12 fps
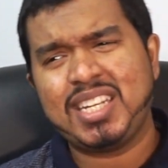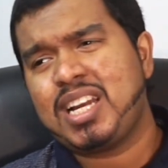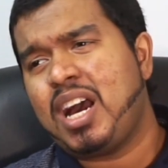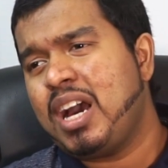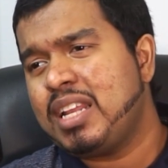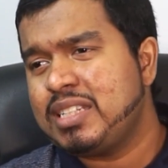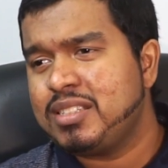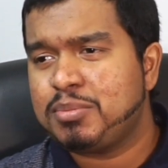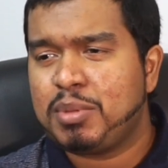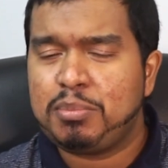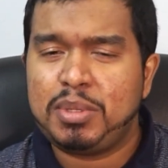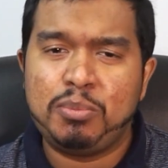con, and this
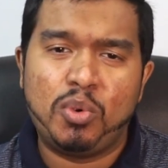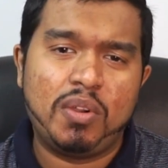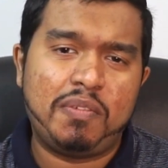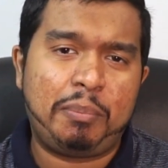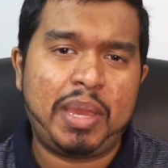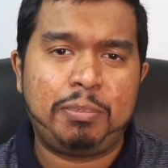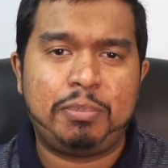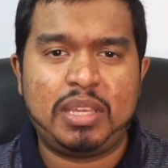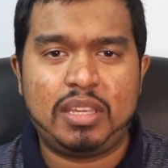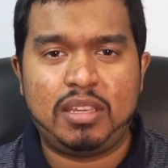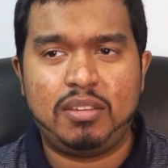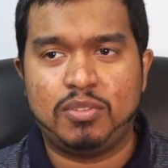might be more of a pet
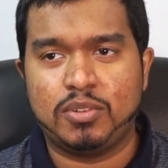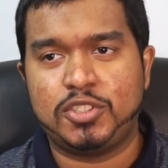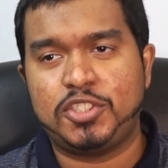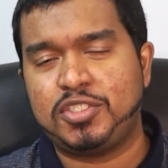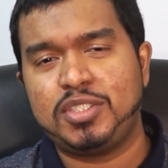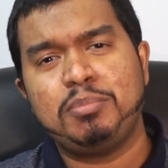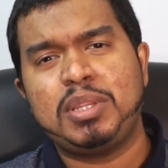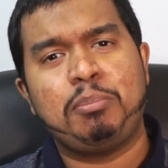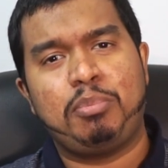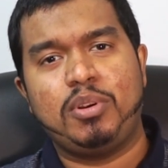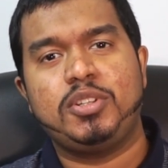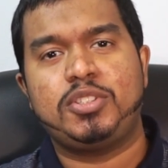peeve or just something
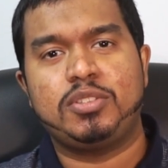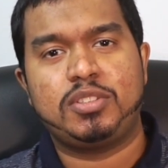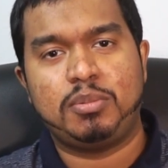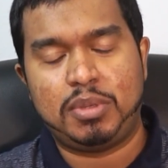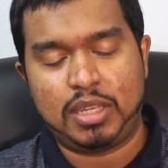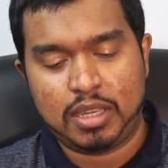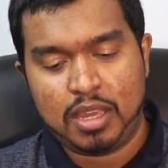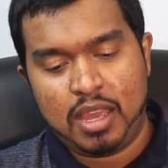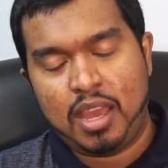personal to me,